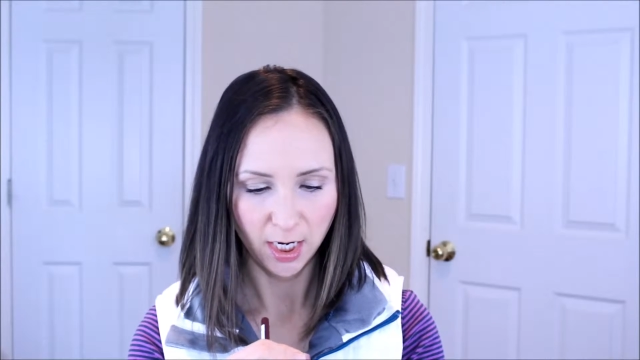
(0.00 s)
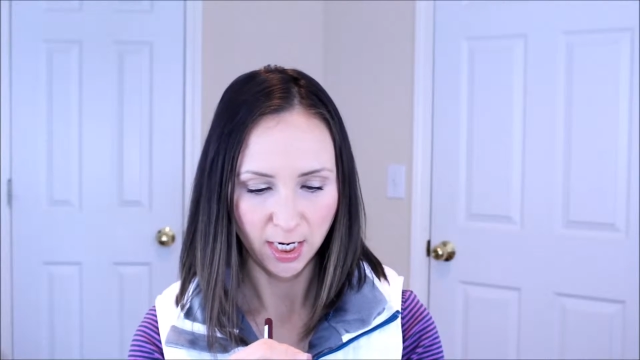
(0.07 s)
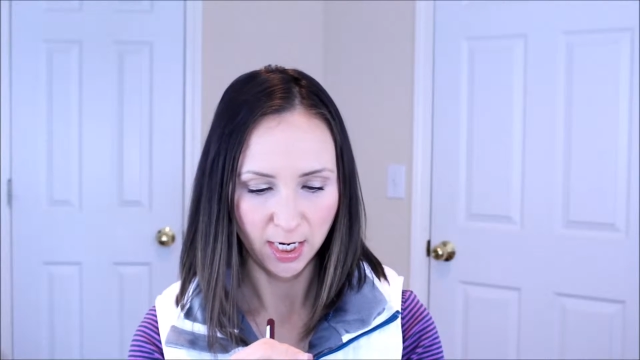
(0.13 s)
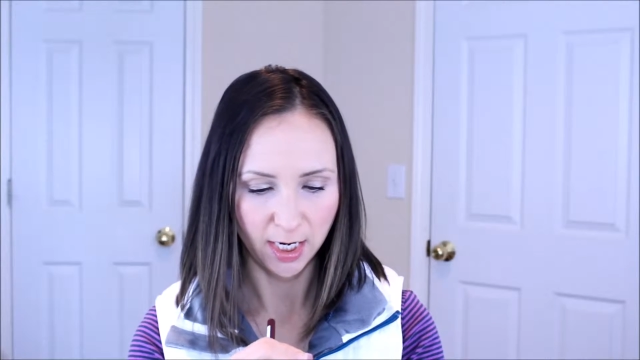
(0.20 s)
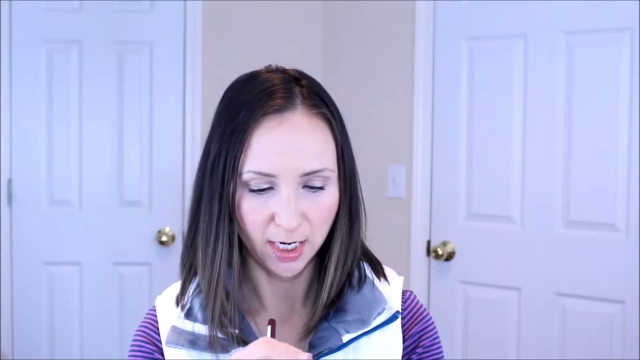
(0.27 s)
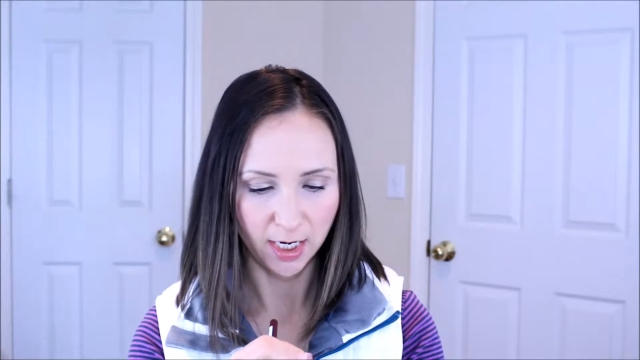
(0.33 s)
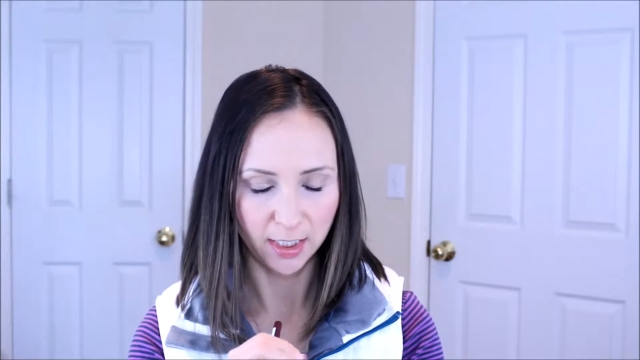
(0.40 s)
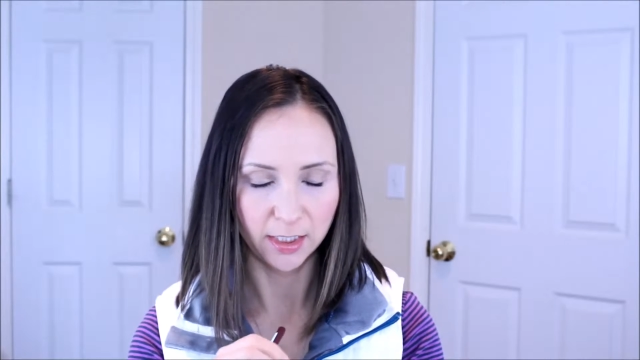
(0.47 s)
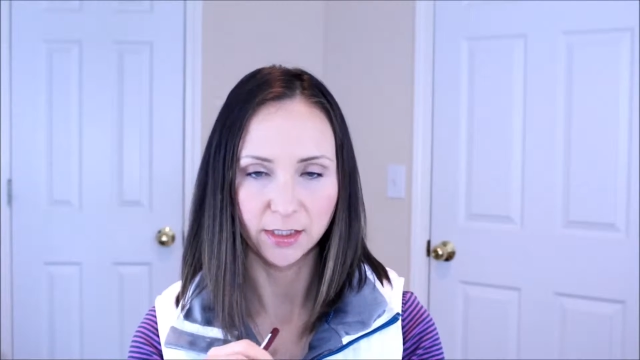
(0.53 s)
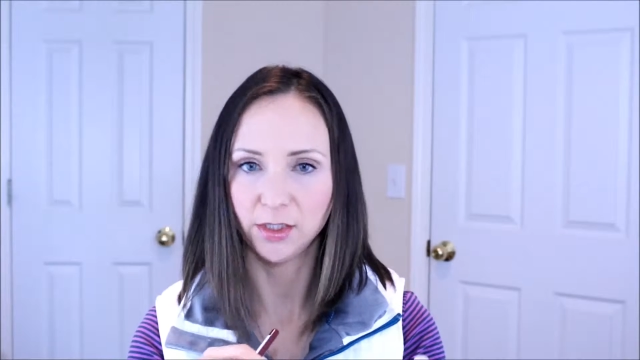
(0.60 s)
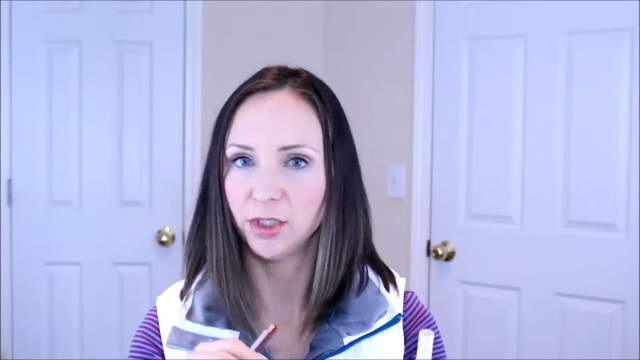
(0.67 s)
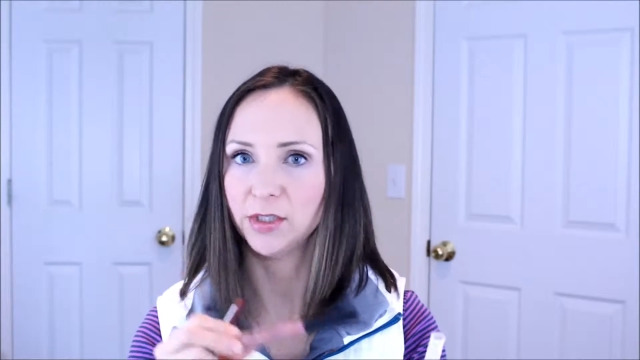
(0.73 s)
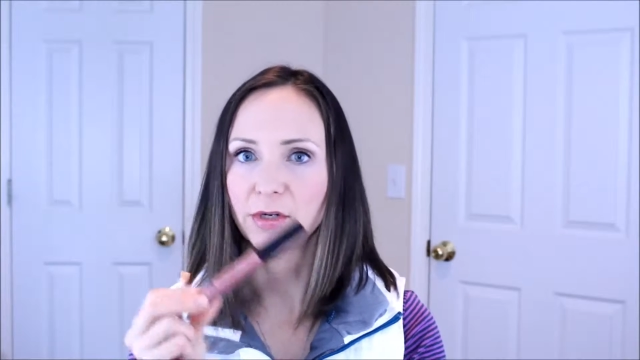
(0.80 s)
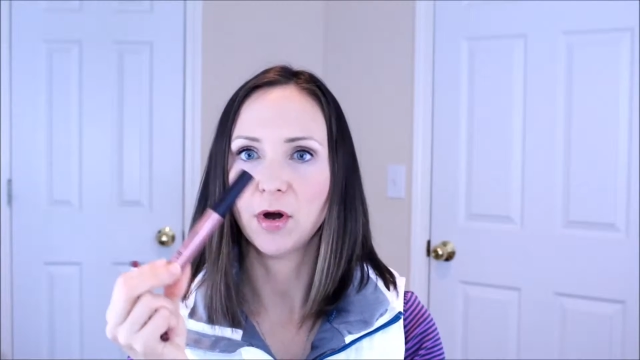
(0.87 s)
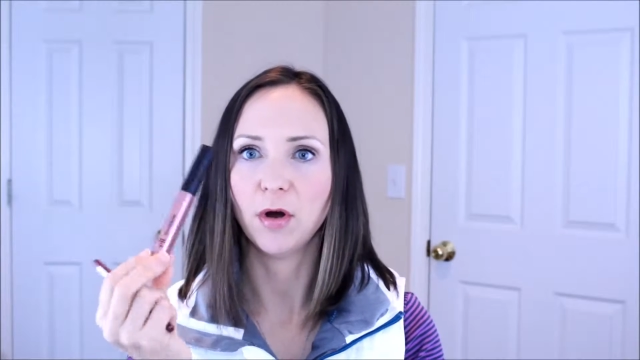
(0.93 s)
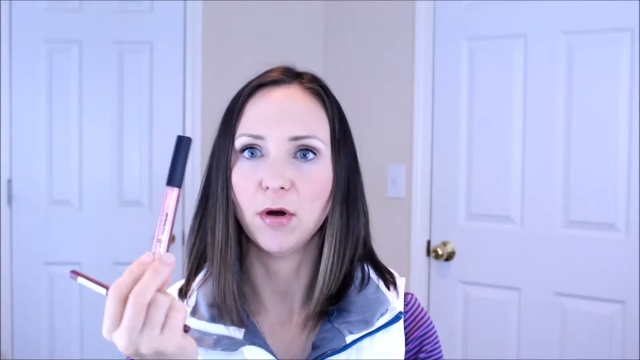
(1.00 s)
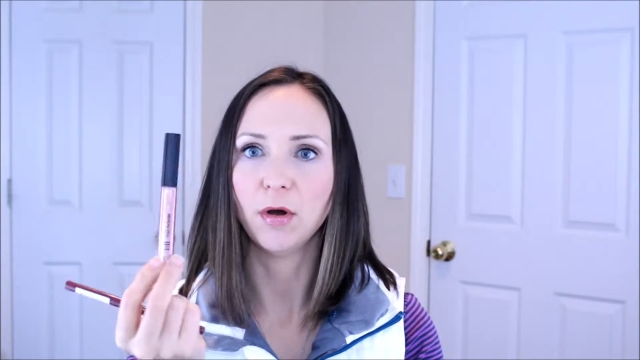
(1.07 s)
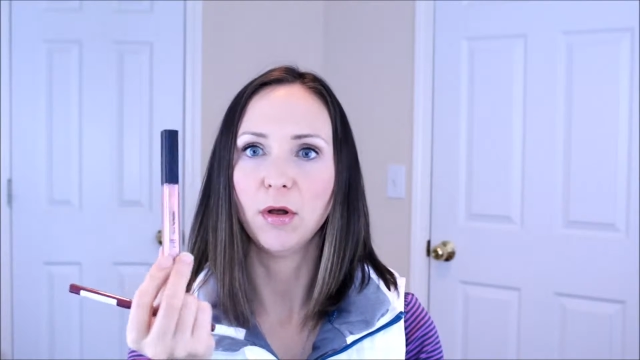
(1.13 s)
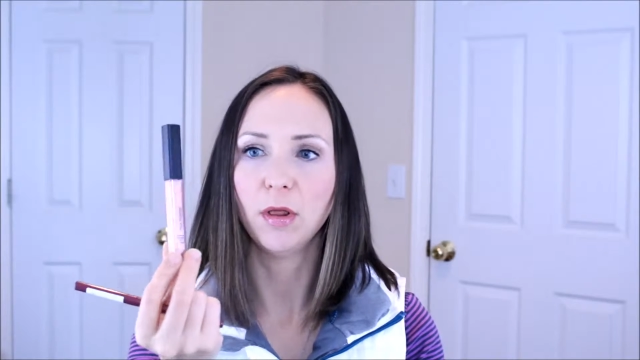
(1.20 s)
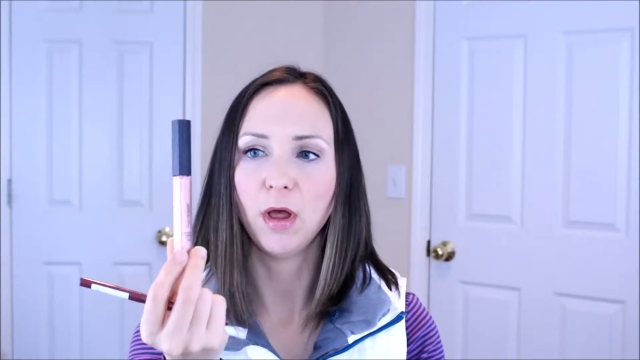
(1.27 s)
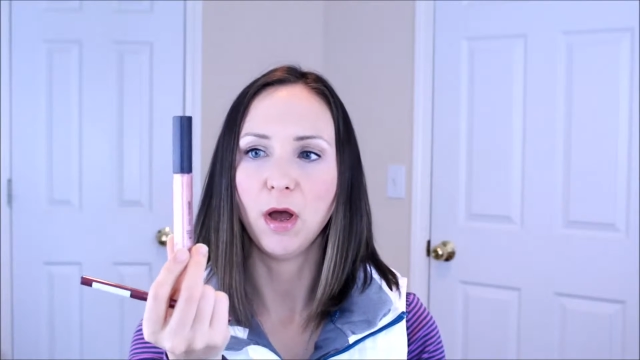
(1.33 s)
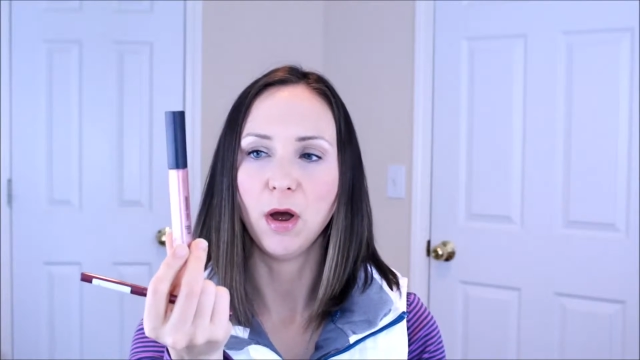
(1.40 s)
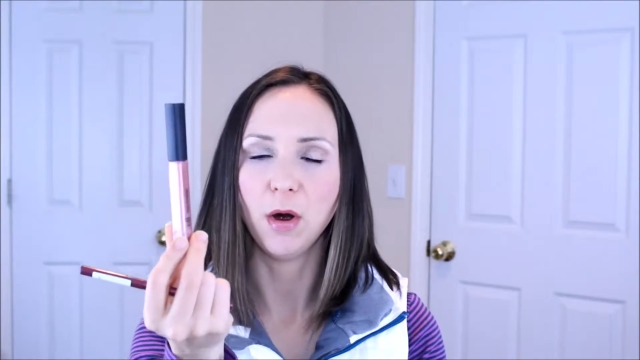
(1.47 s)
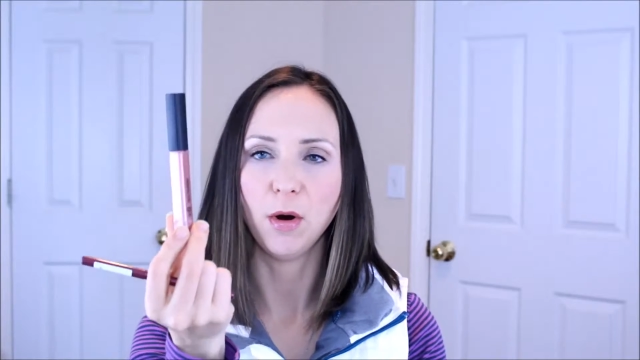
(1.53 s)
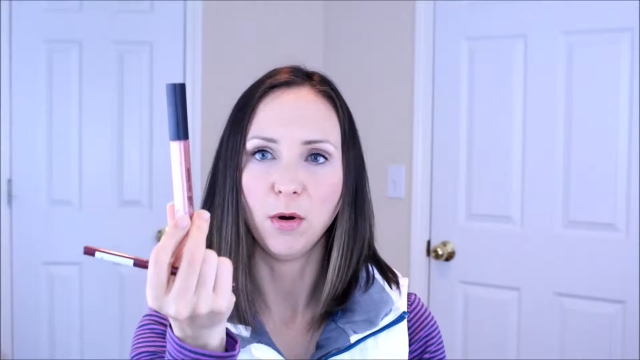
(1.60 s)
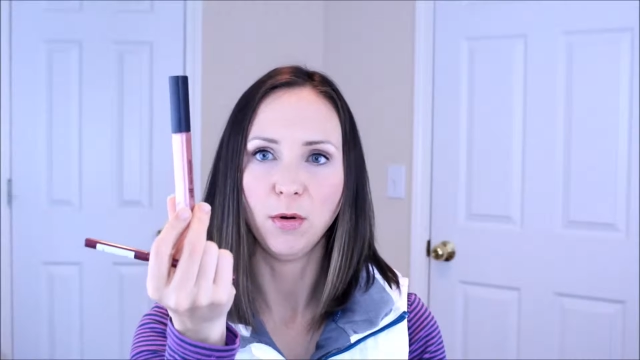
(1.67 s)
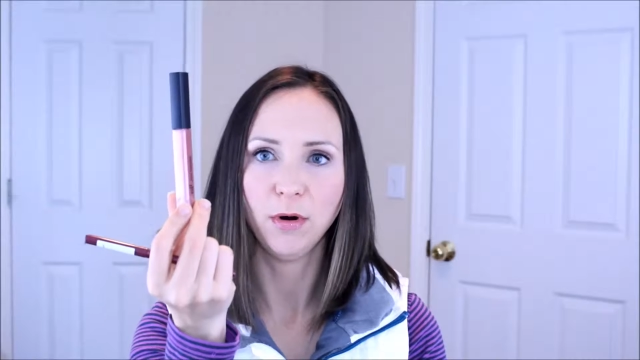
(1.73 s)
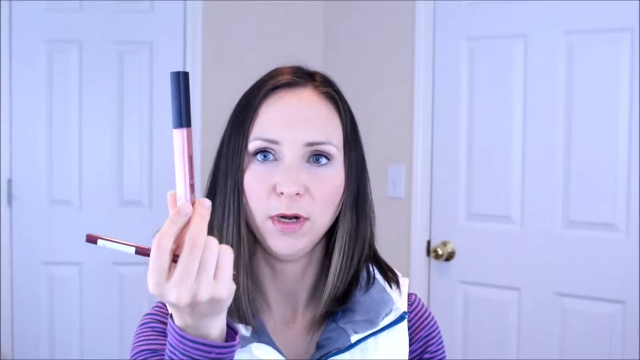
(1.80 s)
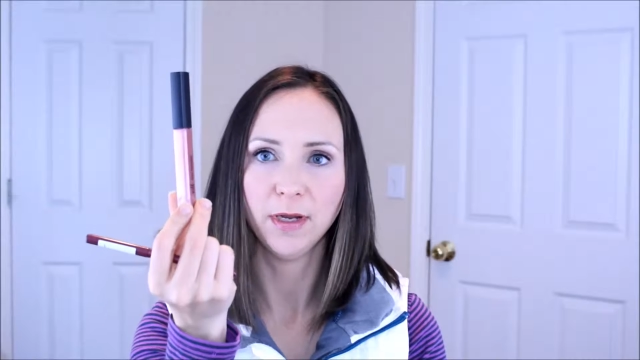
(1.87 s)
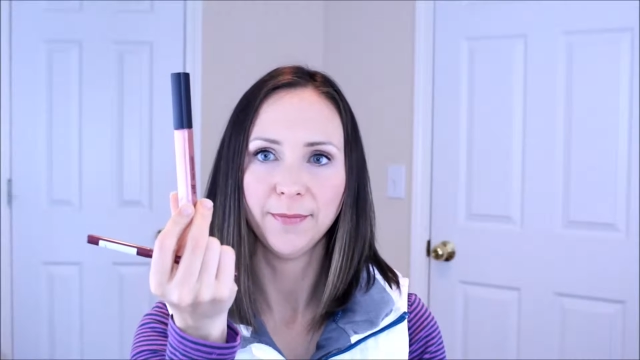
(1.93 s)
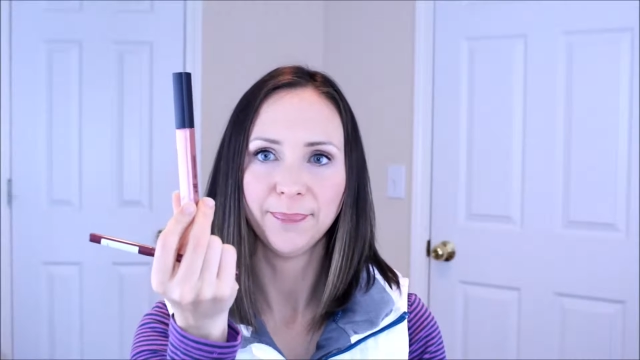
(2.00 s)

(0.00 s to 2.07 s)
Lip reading: and it's just called Glow.